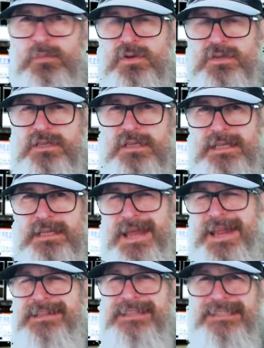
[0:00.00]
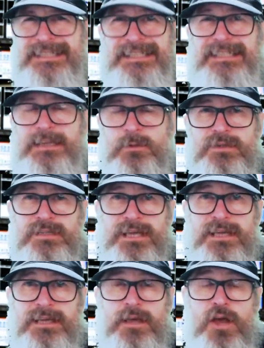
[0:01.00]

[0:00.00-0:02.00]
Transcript: personality that was taking